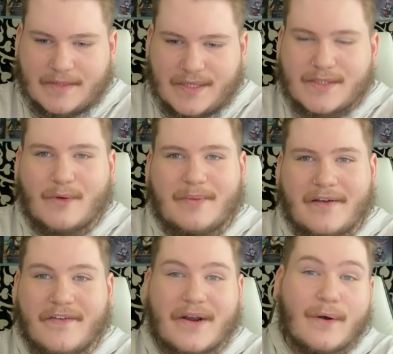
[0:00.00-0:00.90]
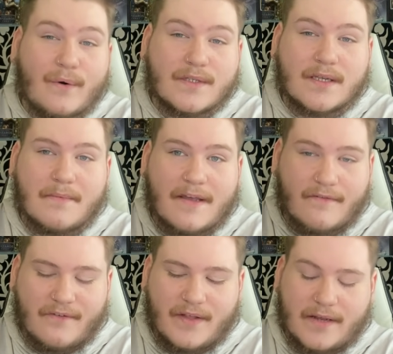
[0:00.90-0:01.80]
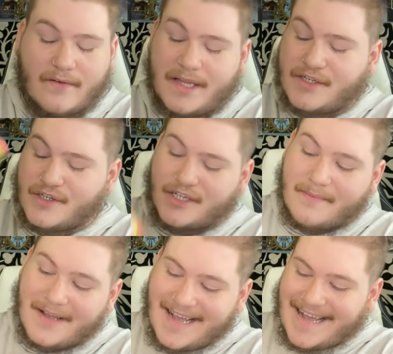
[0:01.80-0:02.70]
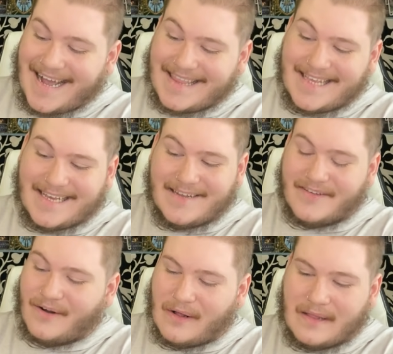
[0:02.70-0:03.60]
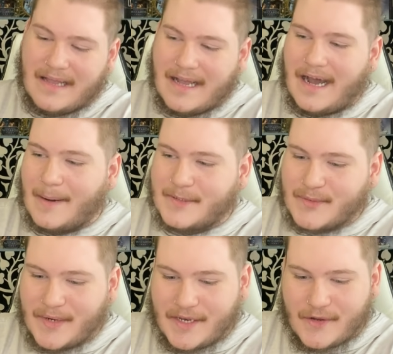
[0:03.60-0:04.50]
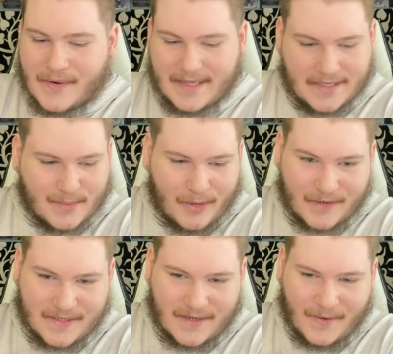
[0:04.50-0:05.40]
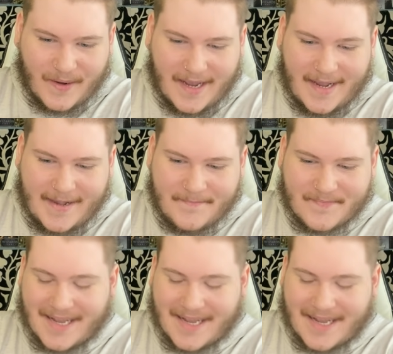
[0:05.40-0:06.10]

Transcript: So this will be a very wholesome and fulfilling relationship at the end of it all uh, between you and this person, okay?